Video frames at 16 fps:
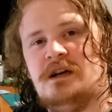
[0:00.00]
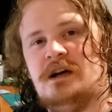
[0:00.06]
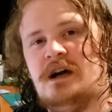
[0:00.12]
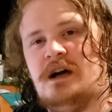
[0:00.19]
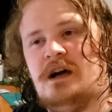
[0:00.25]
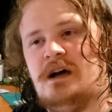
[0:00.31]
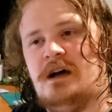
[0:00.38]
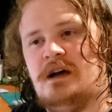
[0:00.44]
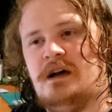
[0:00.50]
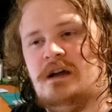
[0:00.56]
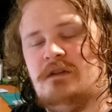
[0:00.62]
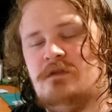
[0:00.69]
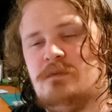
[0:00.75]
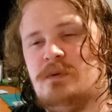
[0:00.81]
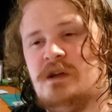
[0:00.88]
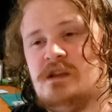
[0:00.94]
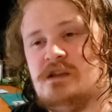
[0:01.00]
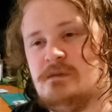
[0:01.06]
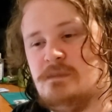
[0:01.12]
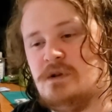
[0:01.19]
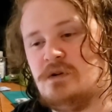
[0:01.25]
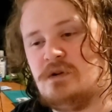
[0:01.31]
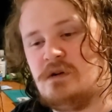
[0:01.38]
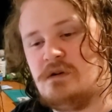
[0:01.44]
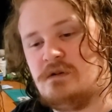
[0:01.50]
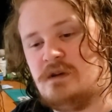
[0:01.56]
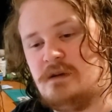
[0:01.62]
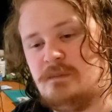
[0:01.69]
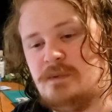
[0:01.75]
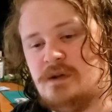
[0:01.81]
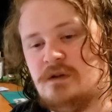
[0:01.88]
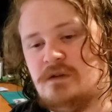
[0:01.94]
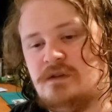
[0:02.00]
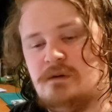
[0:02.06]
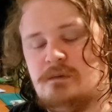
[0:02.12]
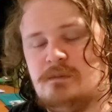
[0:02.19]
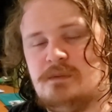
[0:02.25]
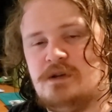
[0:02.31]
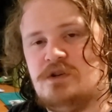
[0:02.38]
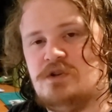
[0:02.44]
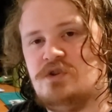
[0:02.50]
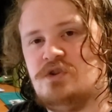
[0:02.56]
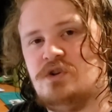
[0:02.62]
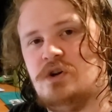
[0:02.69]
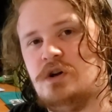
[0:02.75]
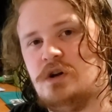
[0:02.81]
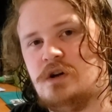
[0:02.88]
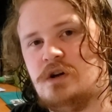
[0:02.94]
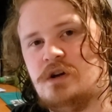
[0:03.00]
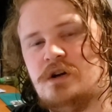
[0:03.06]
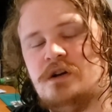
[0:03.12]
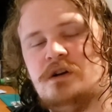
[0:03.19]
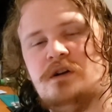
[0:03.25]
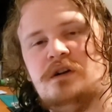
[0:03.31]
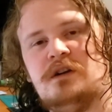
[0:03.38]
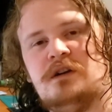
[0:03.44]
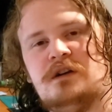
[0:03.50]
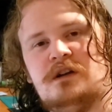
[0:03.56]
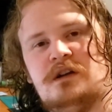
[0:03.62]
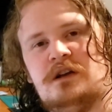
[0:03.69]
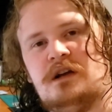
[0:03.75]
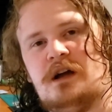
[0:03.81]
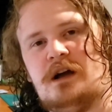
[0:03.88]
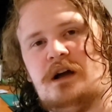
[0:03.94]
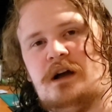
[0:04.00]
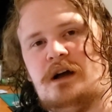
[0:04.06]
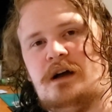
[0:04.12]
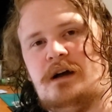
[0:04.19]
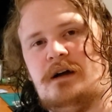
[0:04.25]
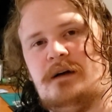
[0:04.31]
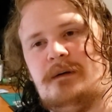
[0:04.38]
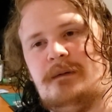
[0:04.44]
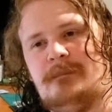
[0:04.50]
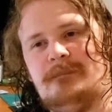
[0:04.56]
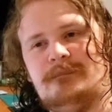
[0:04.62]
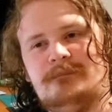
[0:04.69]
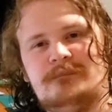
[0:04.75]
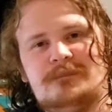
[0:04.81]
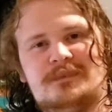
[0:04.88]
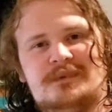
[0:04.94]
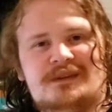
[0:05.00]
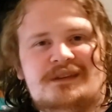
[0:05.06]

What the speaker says: If you're playing the Megacolony build, that would be Jerk. And